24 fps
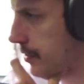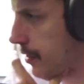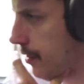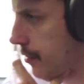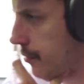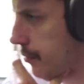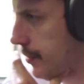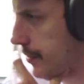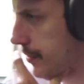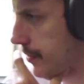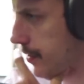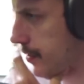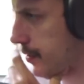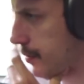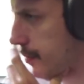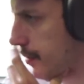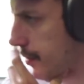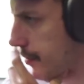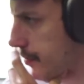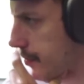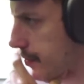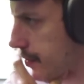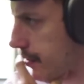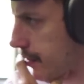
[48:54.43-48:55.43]

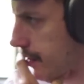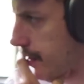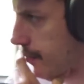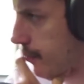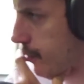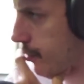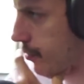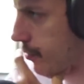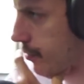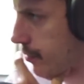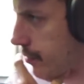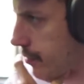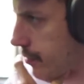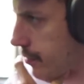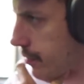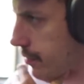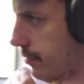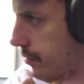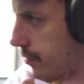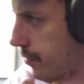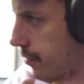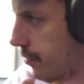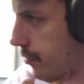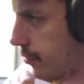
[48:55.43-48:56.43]
about this a
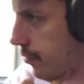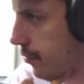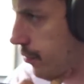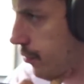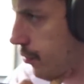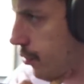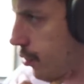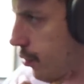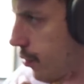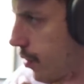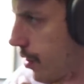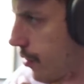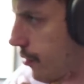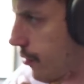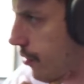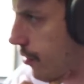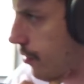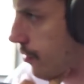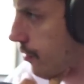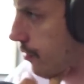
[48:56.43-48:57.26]
little while ago.